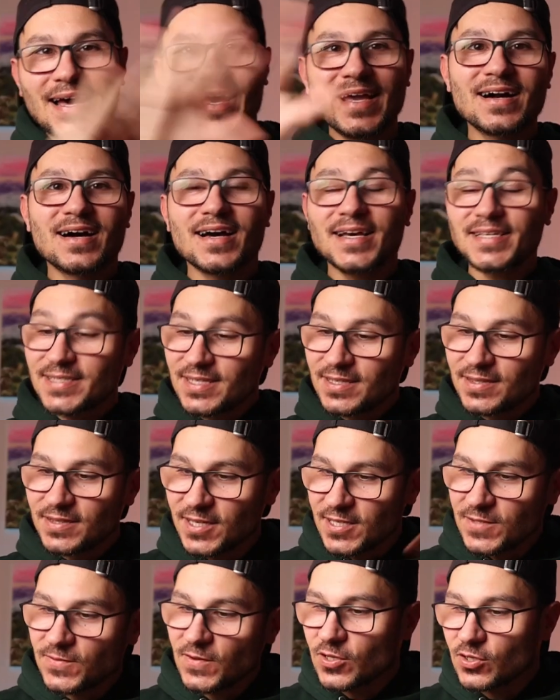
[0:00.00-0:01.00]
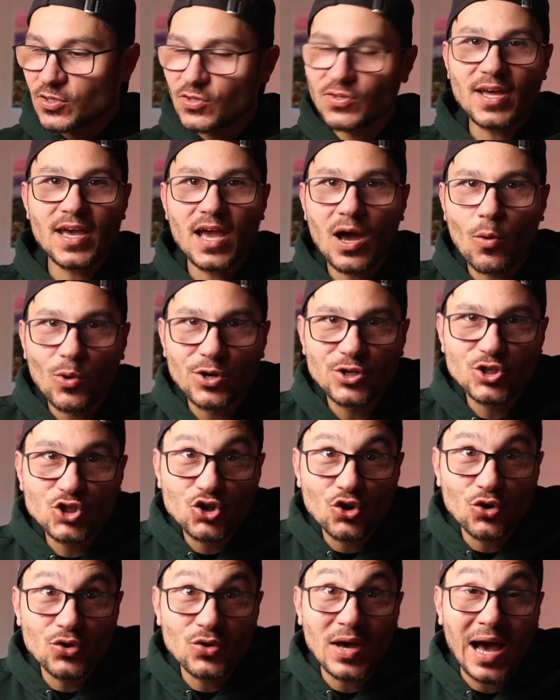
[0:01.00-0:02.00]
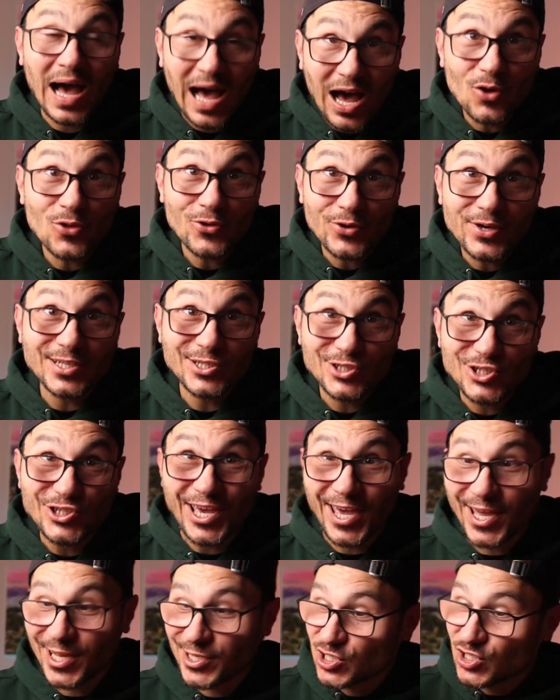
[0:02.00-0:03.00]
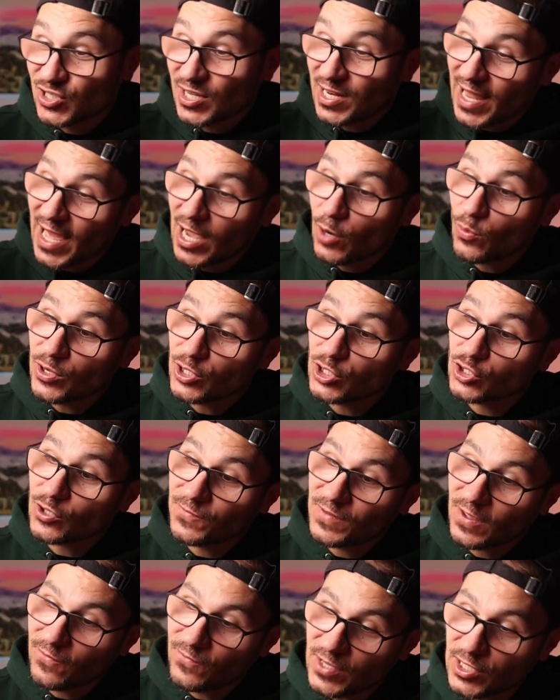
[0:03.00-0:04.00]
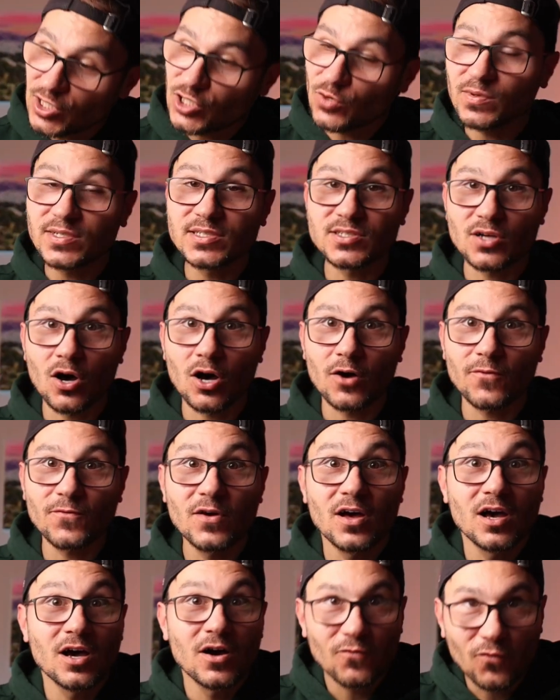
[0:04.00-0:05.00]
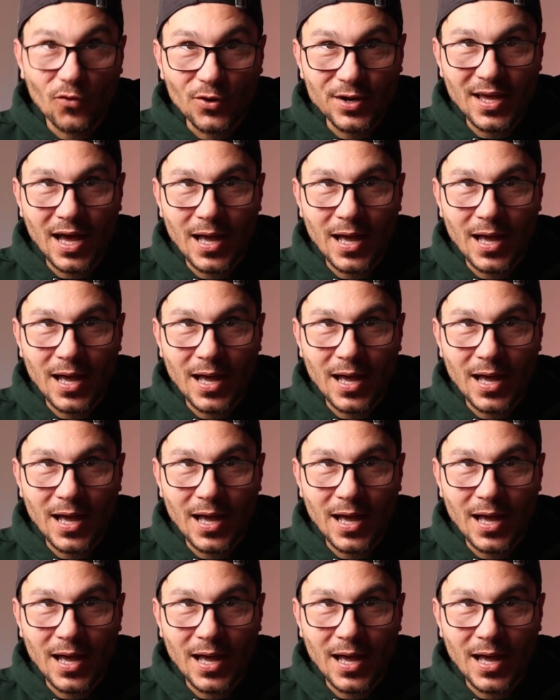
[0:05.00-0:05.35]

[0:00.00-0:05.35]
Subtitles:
Hey guys, in this video today, I want to show you how you can change the language of DaVinci Resolve for the